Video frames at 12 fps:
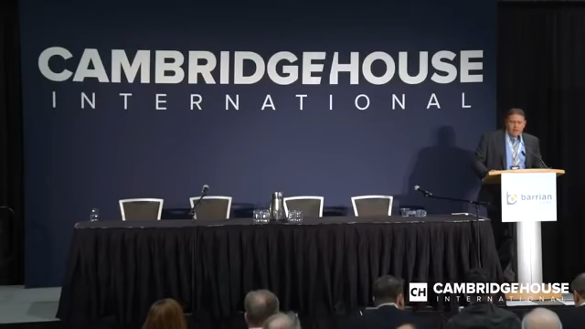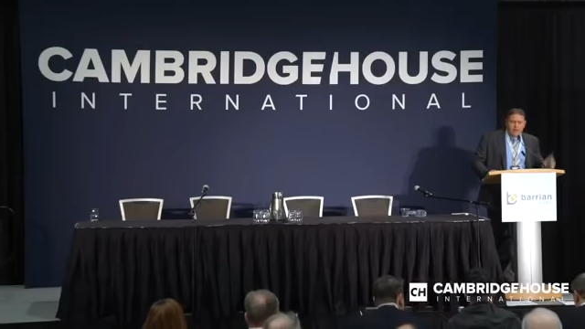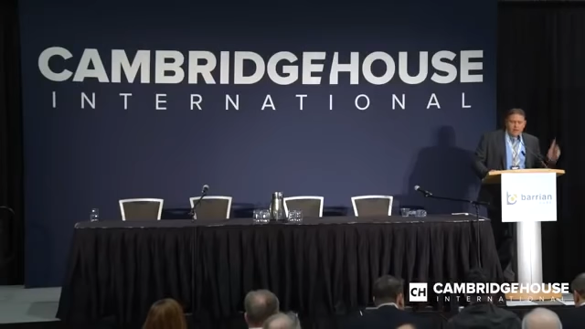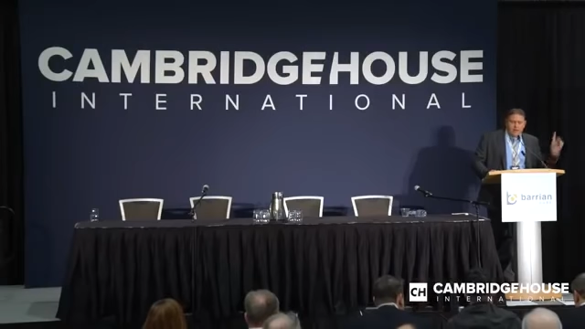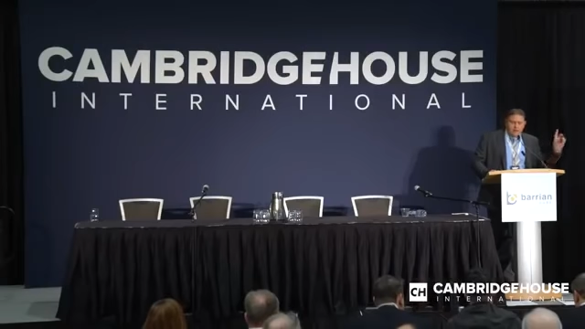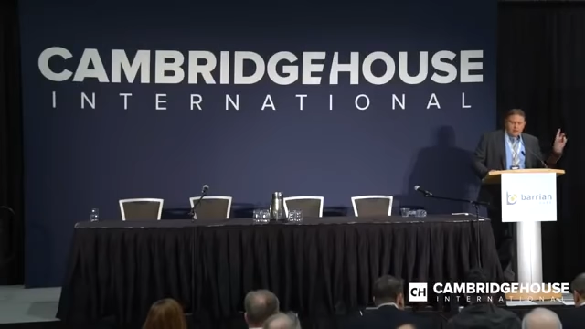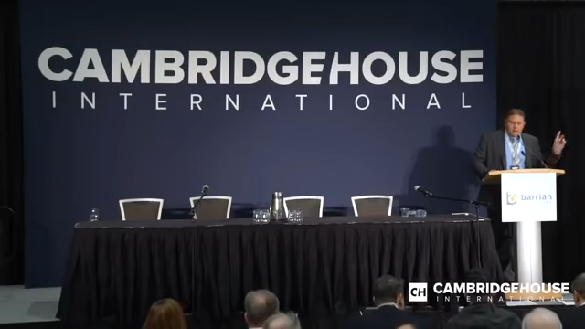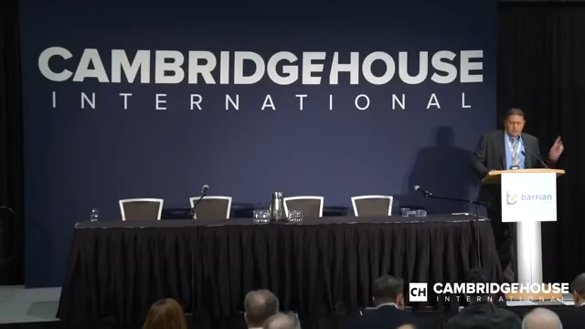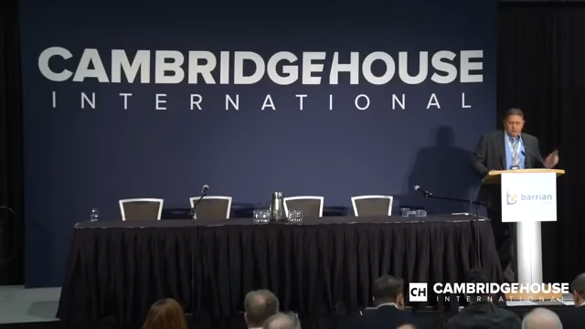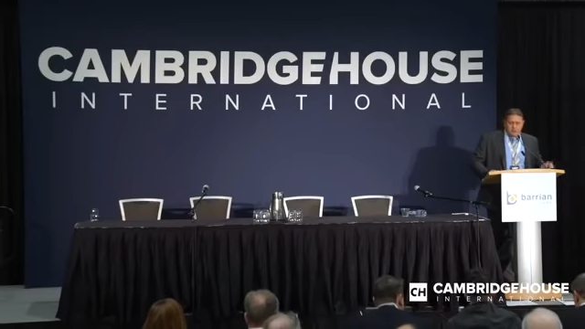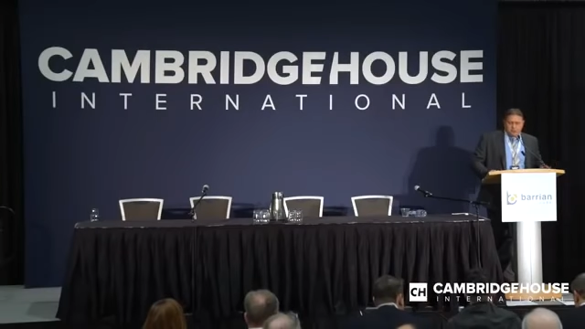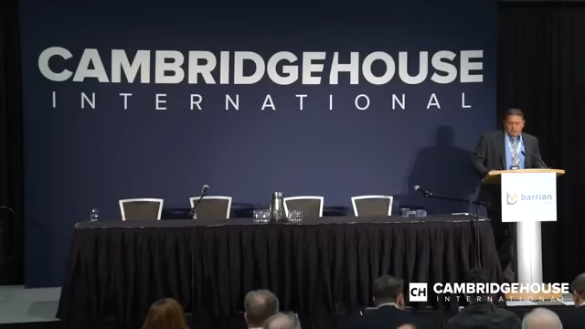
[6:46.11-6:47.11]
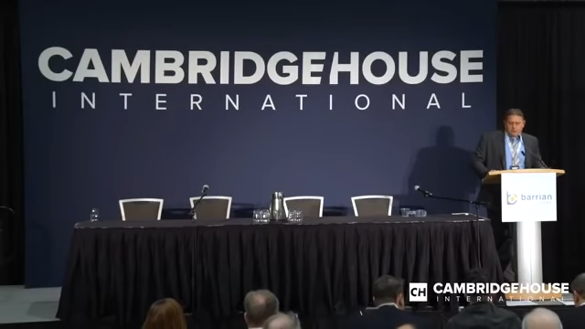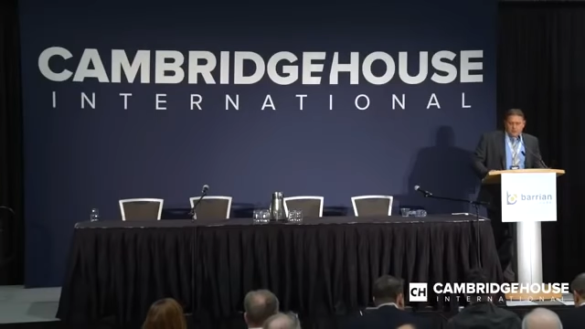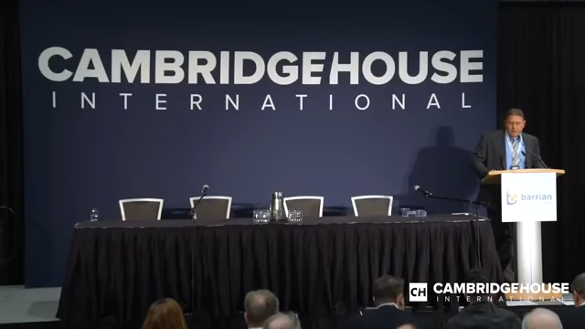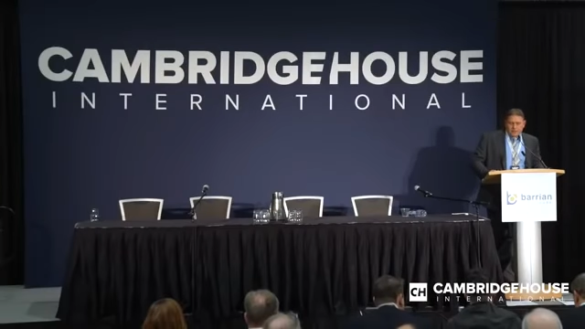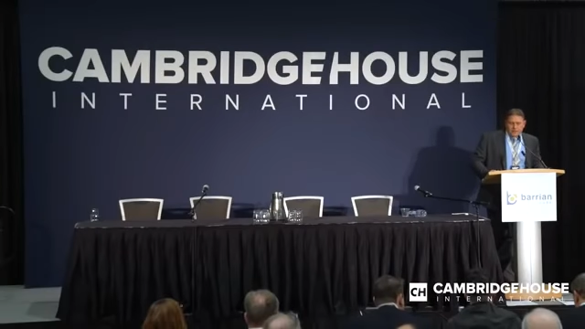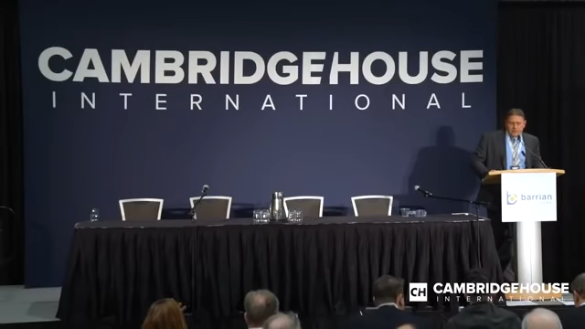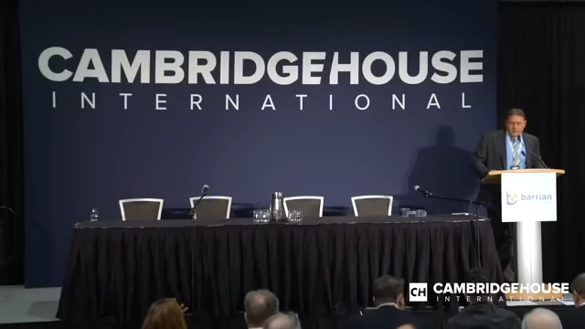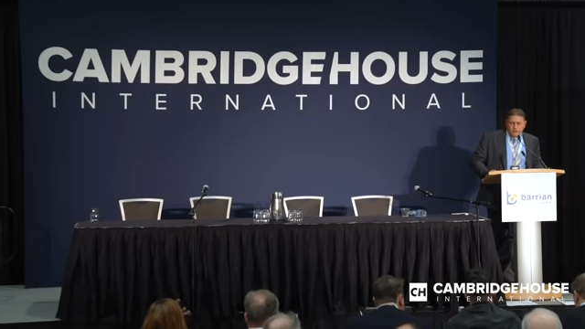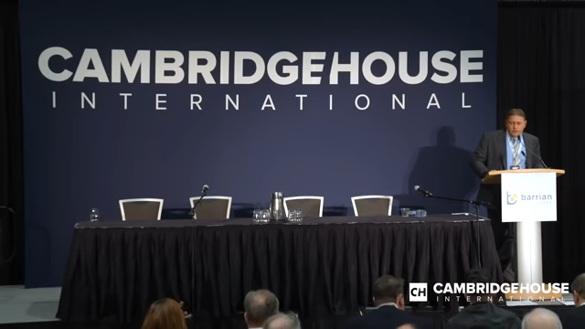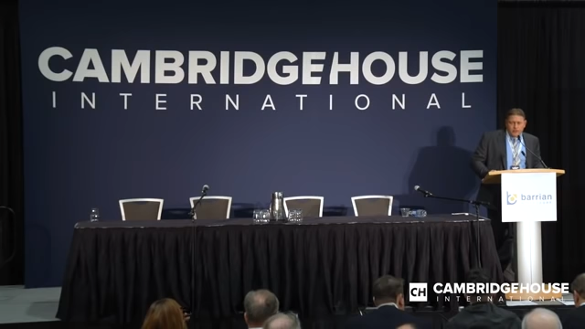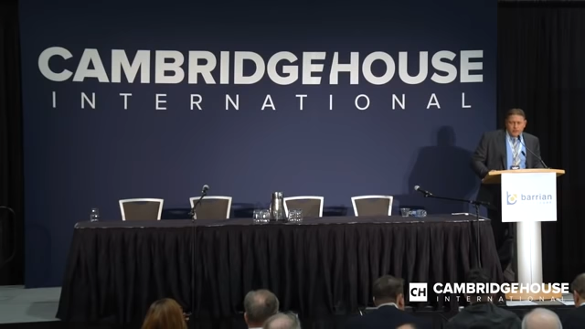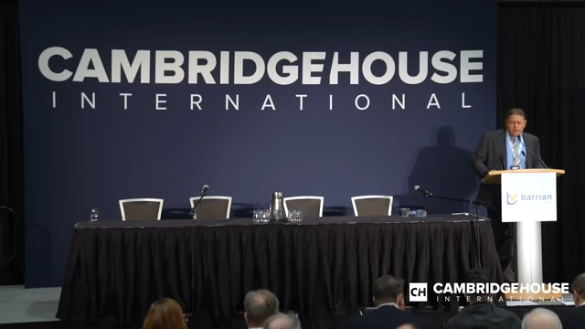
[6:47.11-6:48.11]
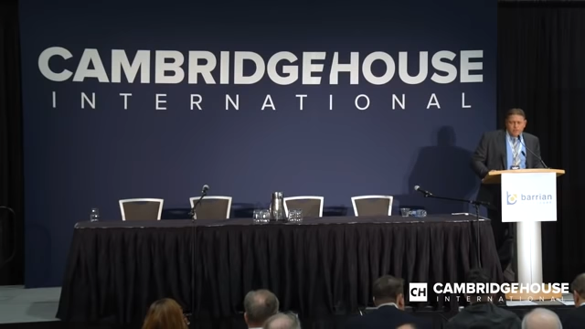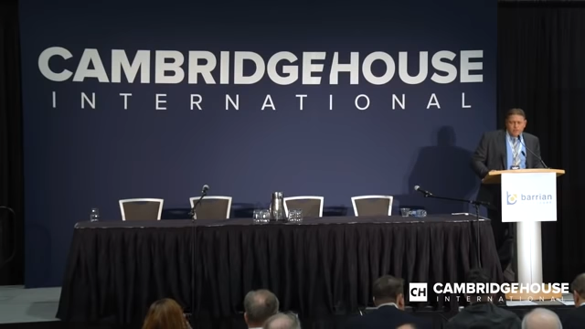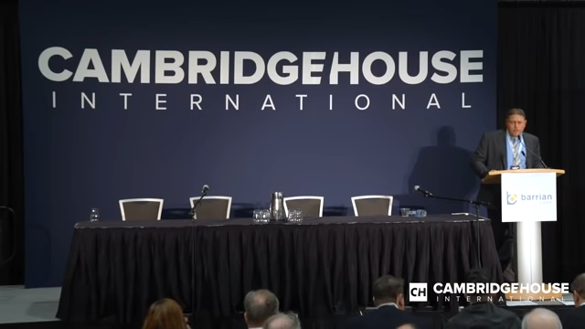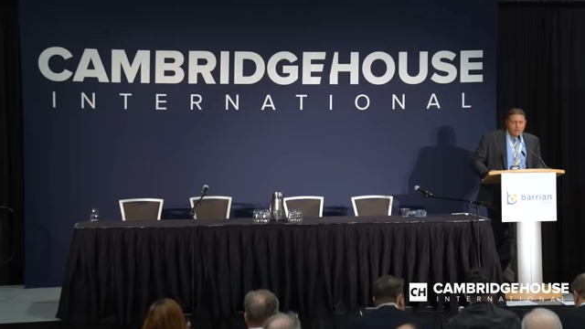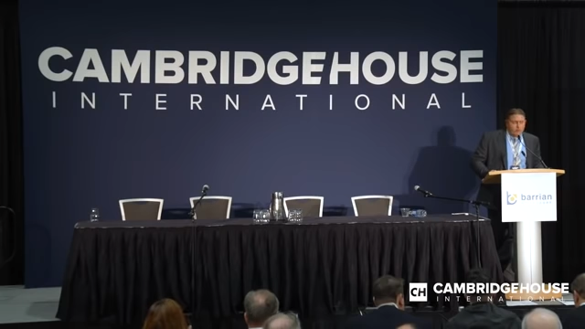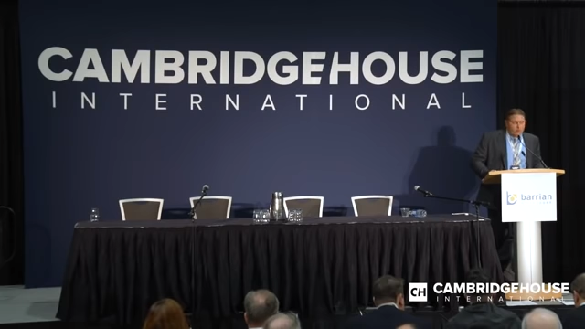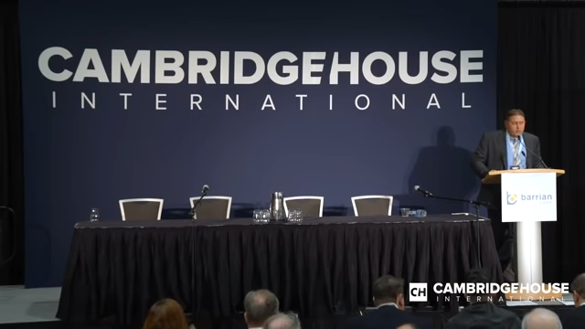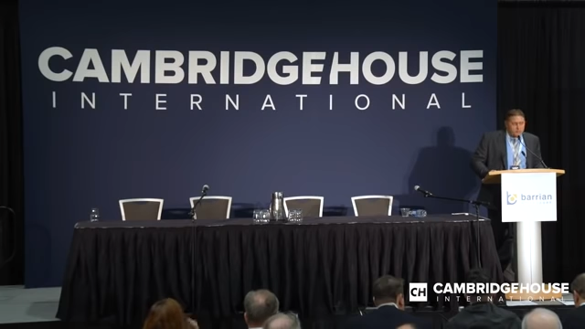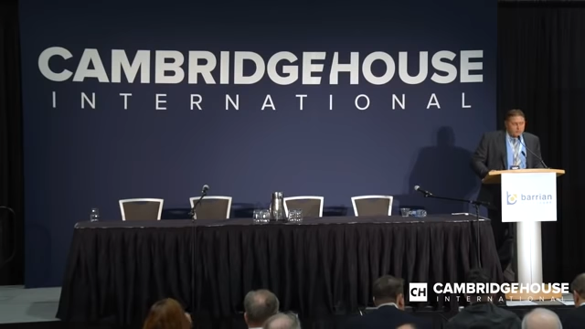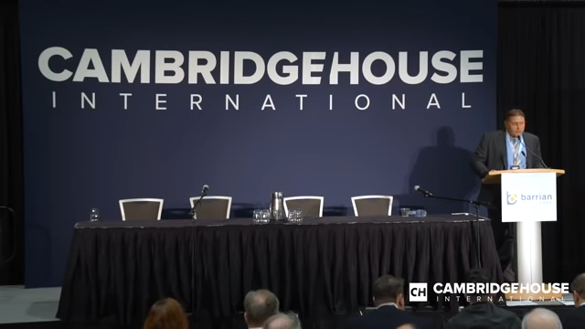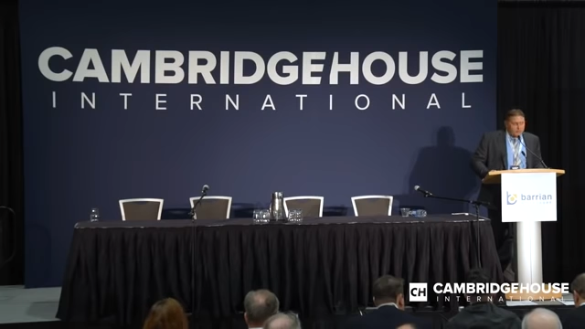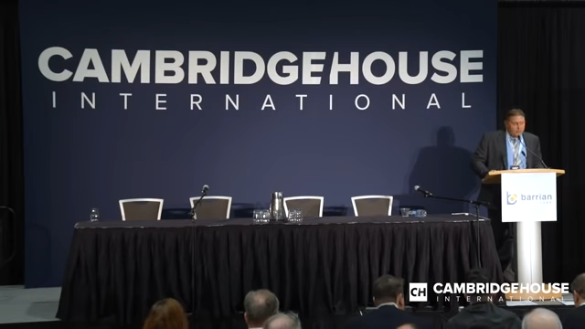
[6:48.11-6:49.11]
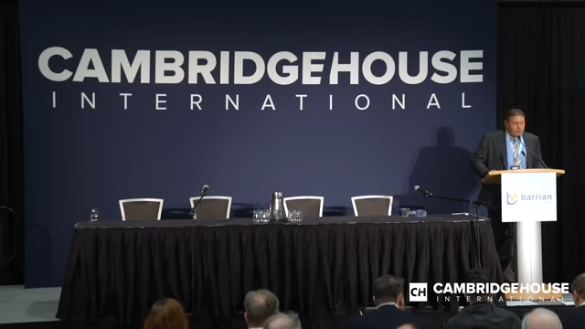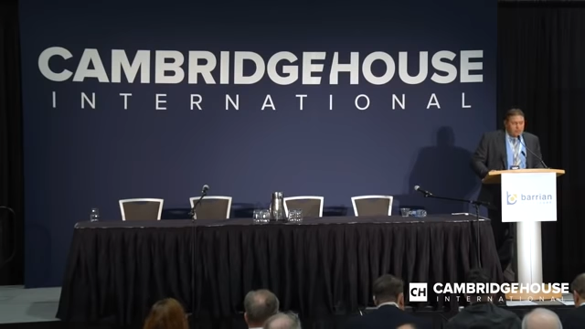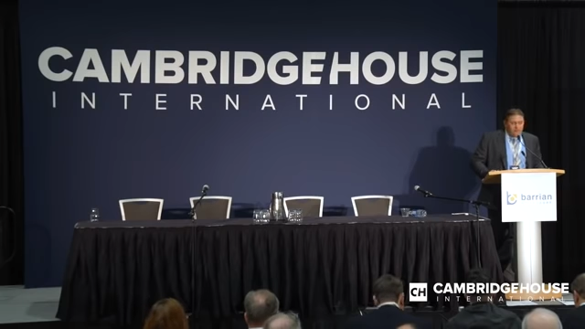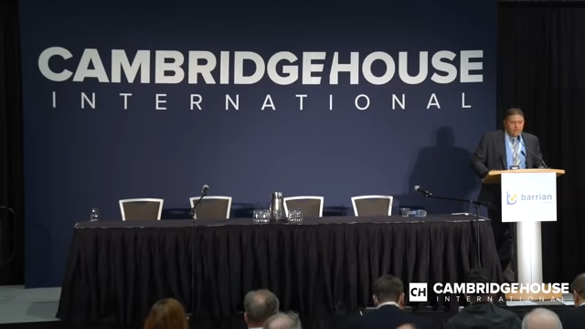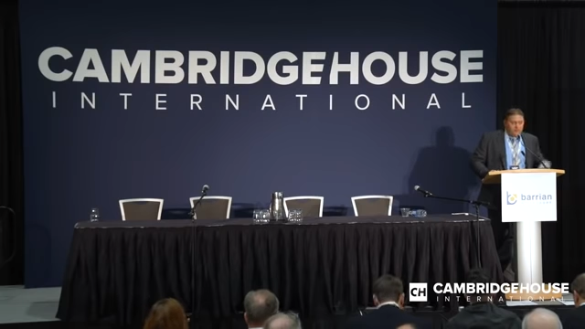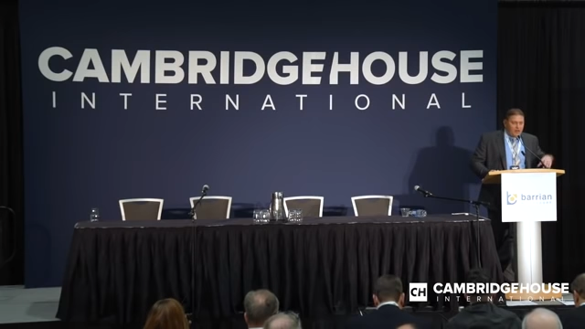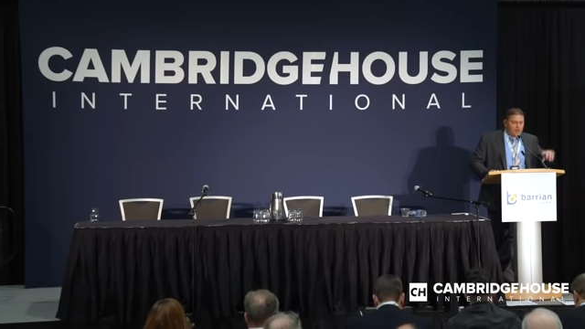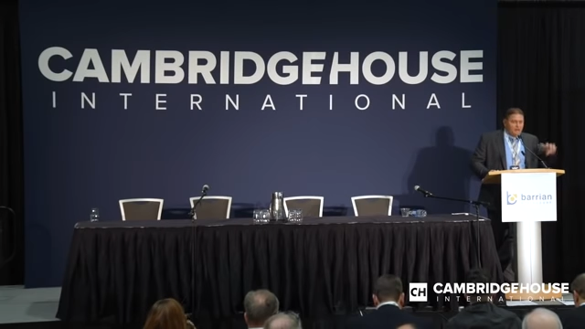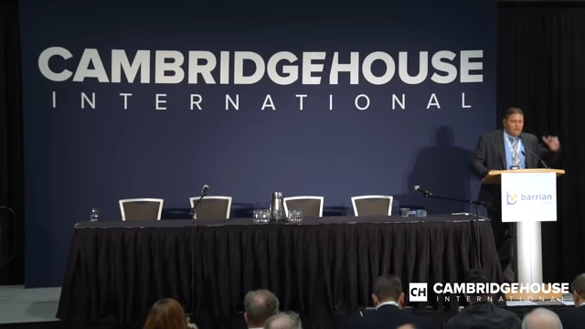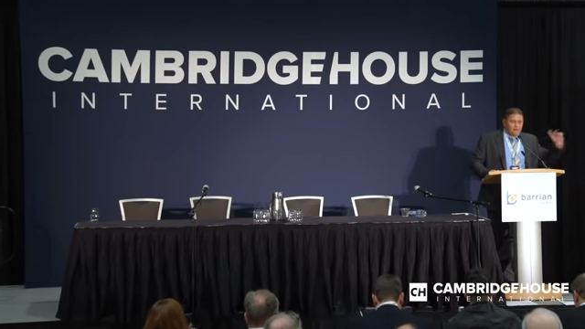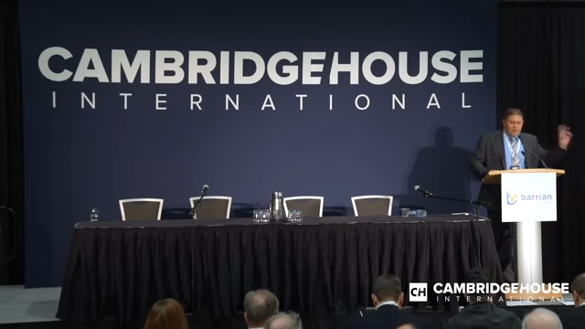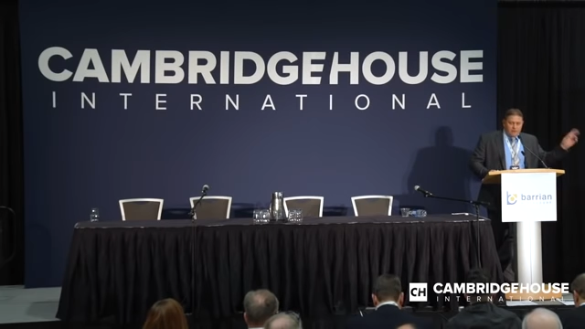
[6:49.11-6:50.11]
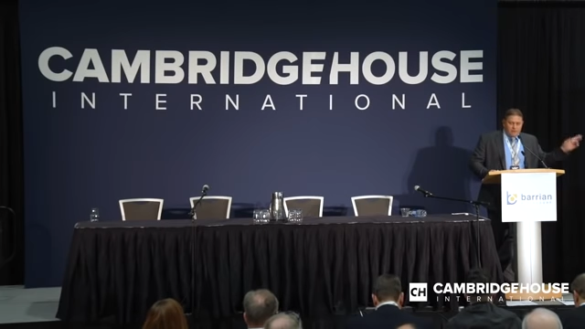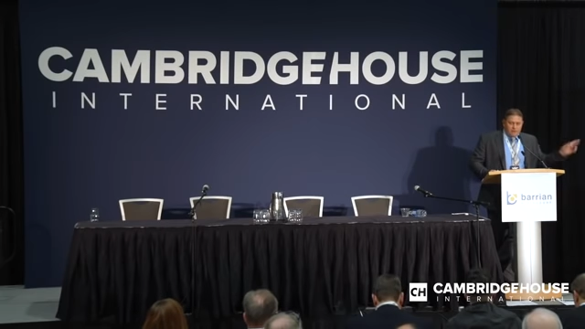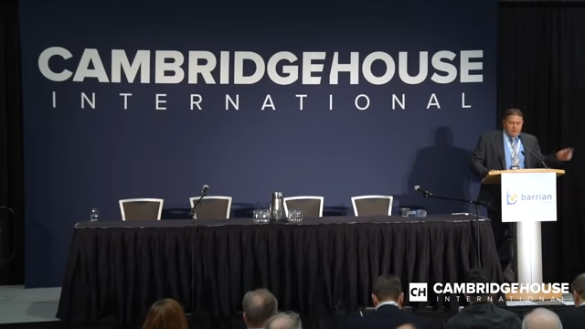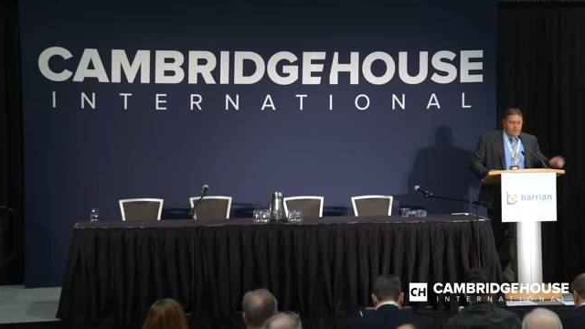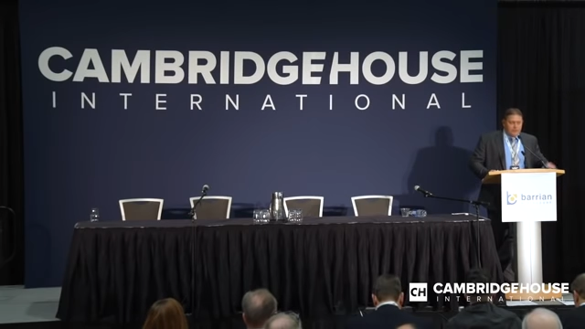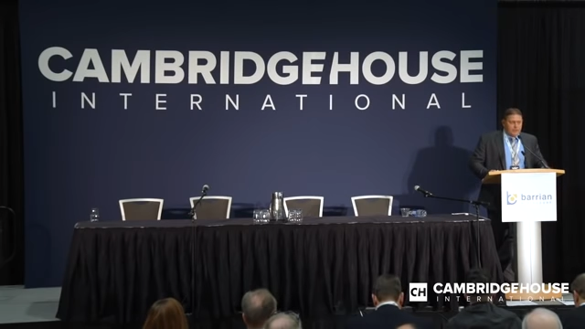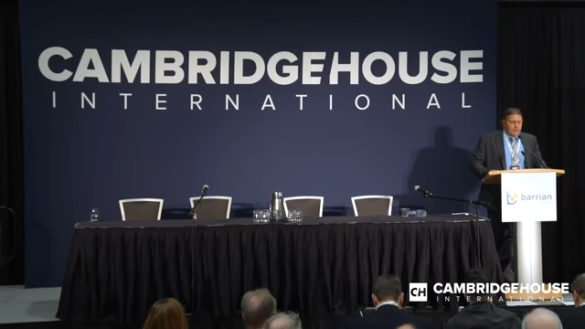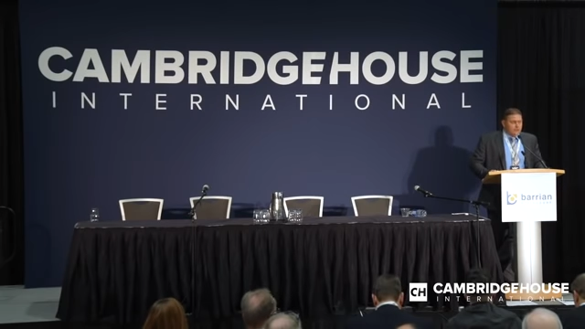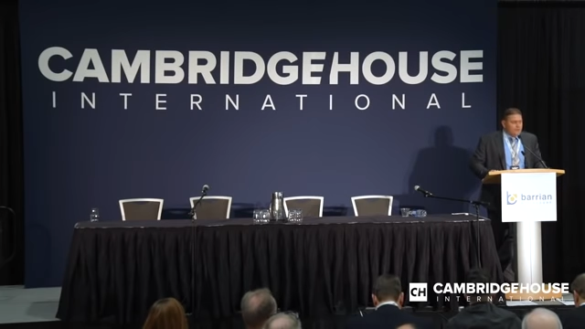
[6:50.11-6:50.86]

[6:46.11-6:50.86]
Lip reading: (no speaker visible)